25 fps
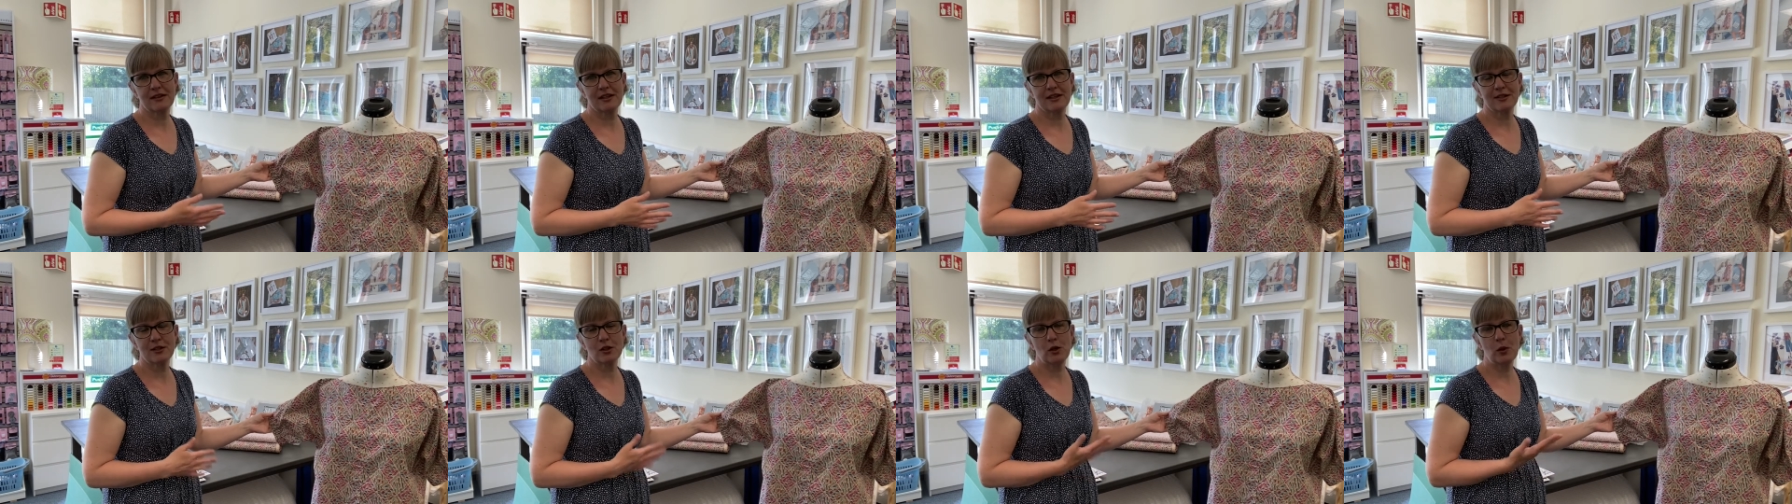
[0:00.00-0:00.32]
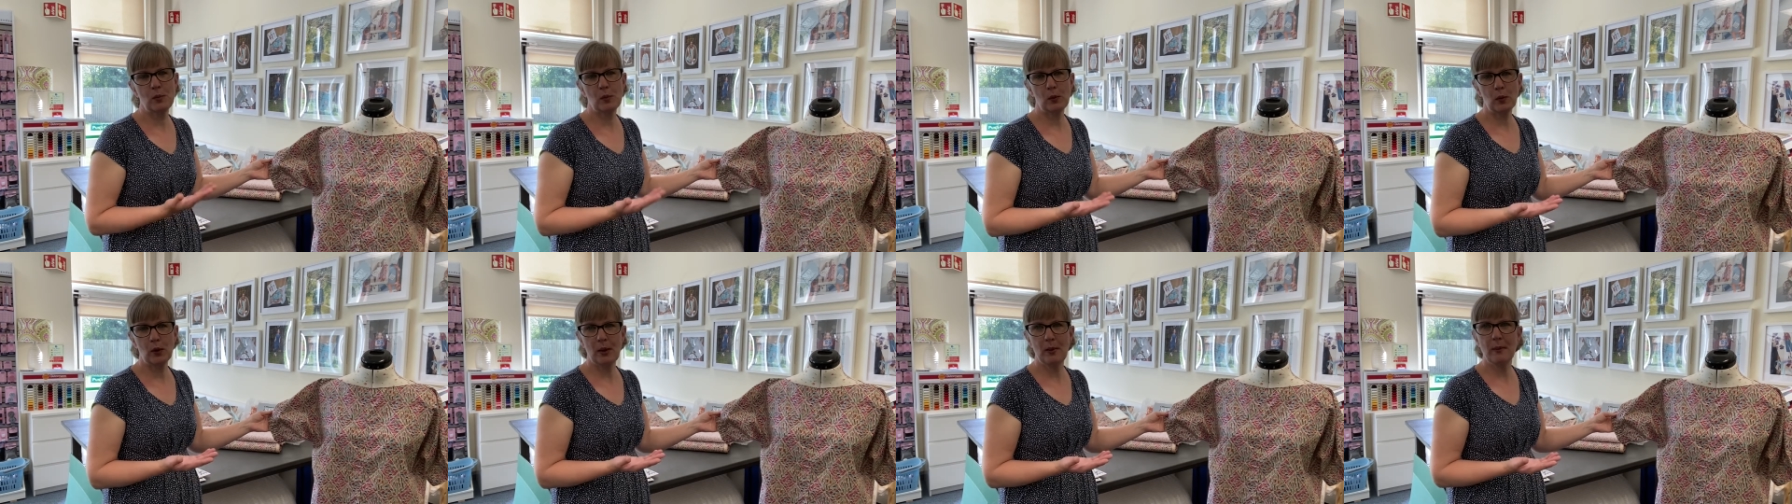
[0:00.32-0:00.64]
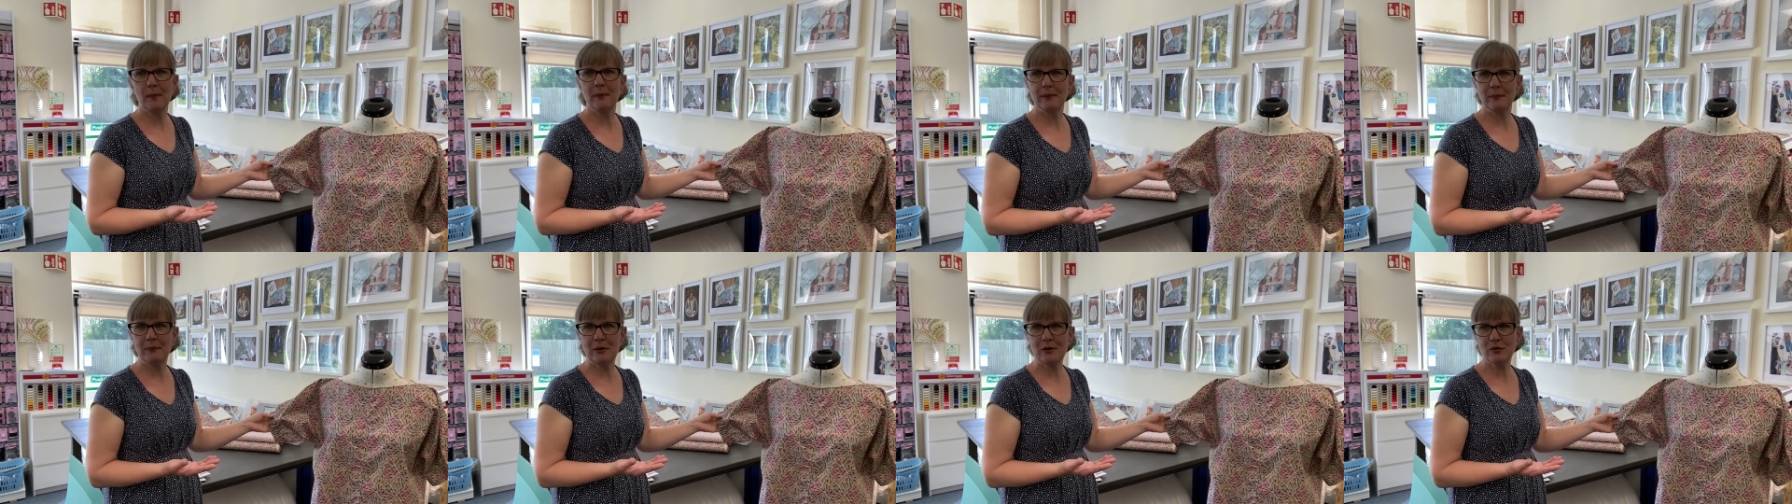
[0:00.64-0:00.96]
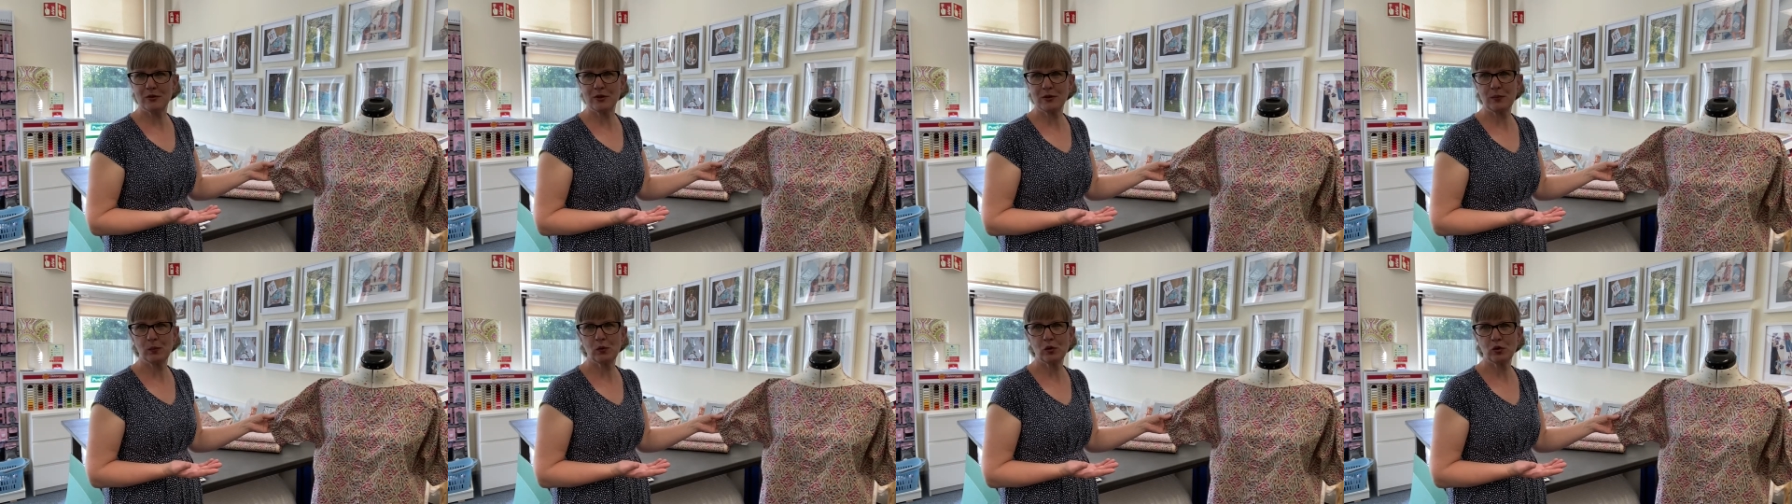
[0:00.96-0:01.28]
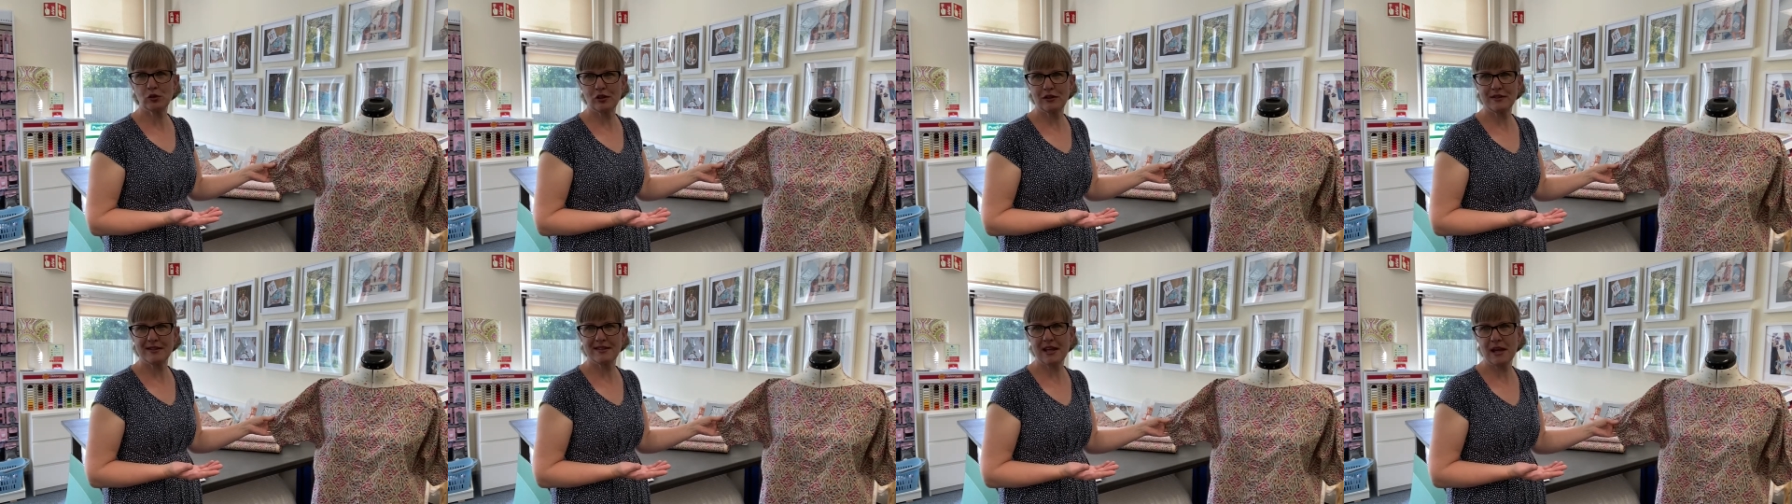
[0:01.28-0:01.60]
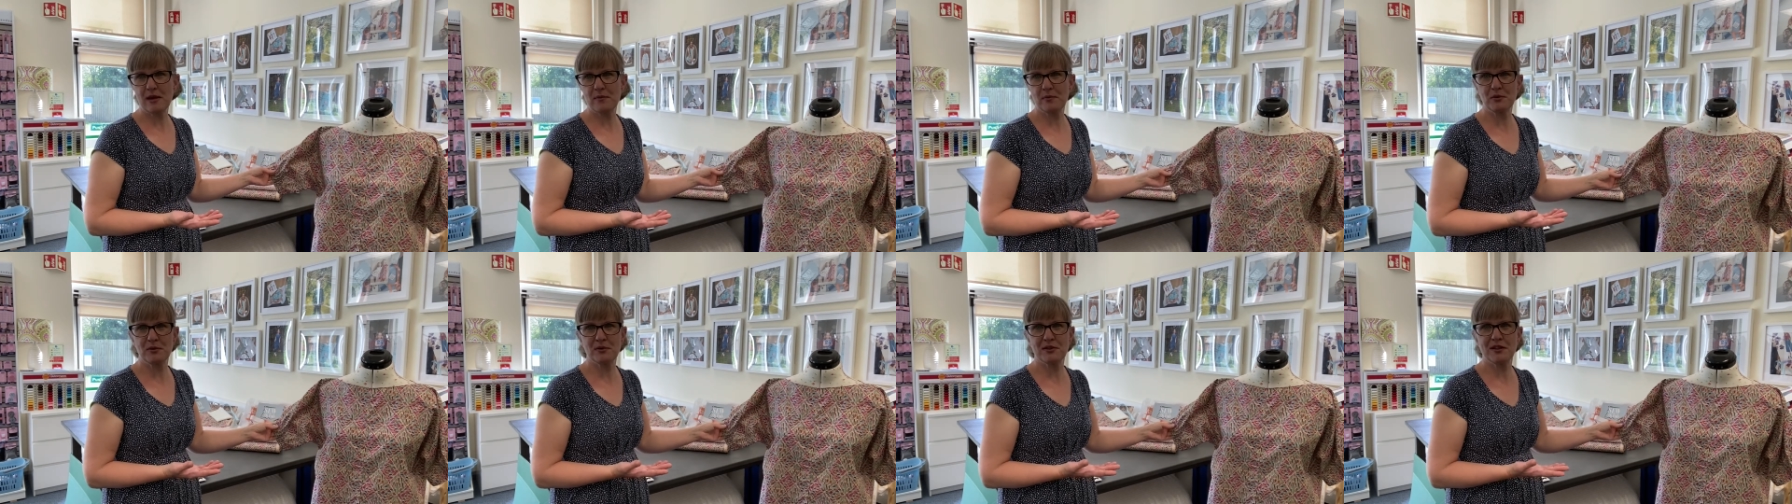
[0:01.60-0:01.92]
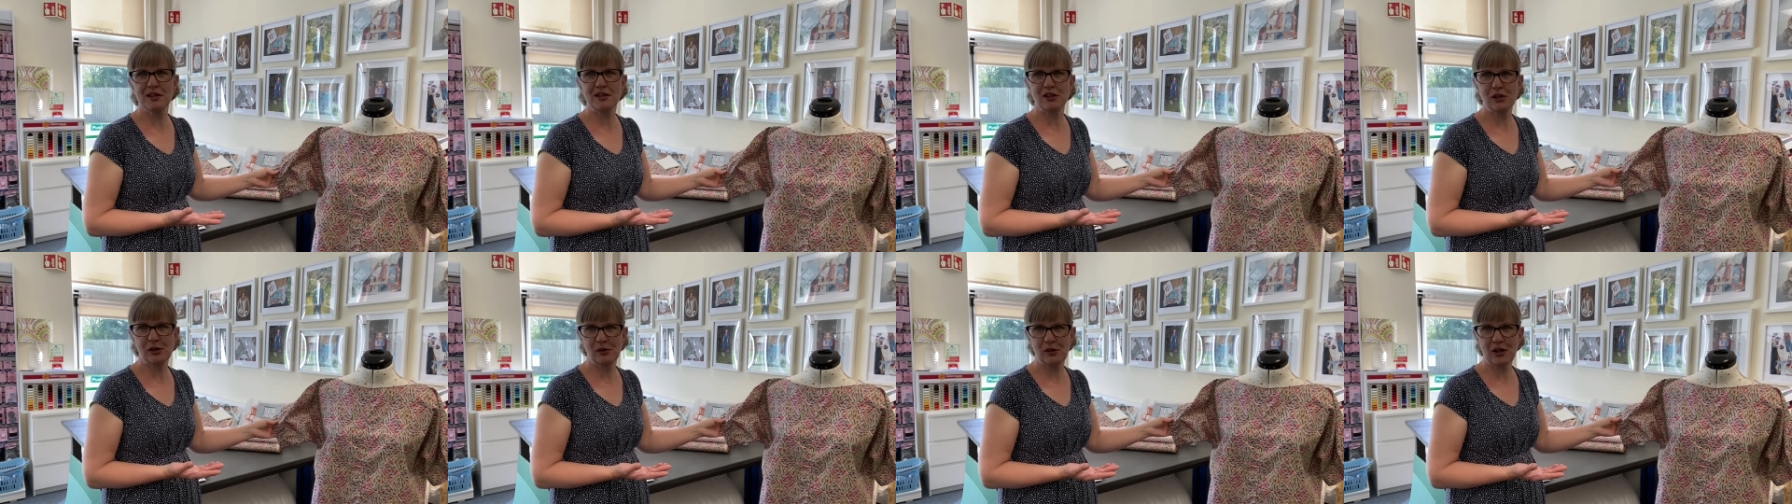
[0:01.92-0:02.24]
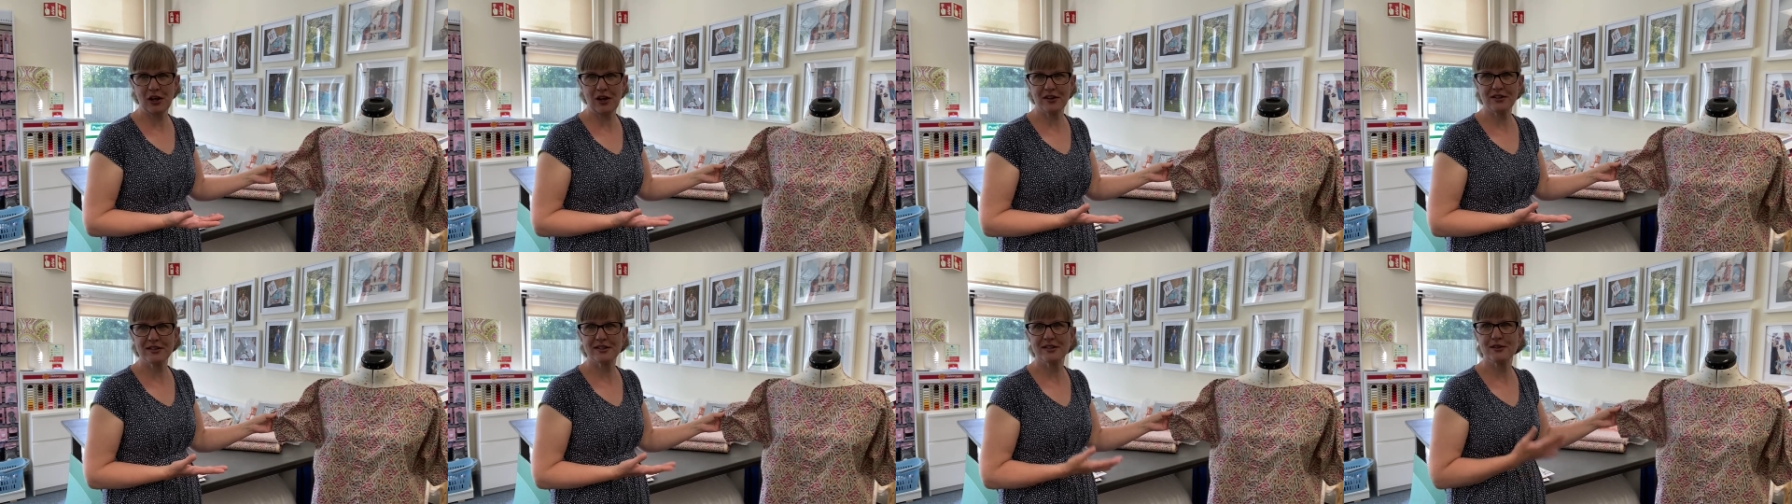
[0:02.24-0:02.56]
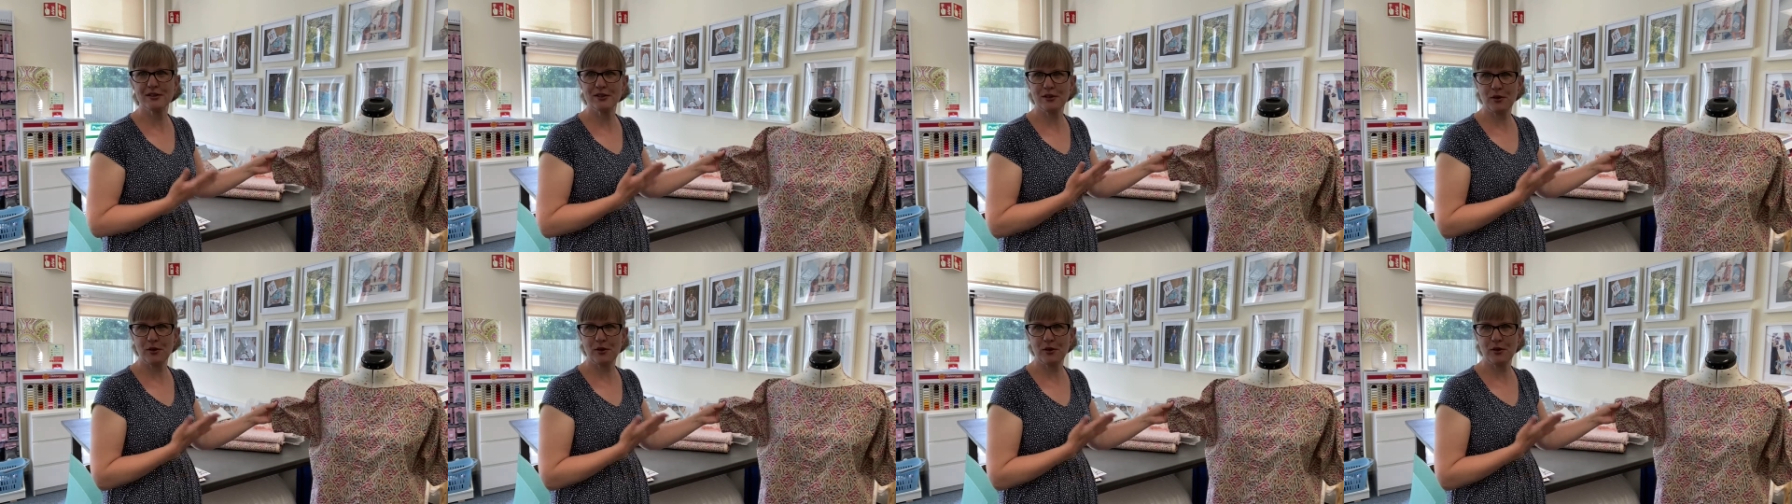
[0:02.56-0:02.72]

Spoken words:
There's no point for building wardrobe staples that don't last,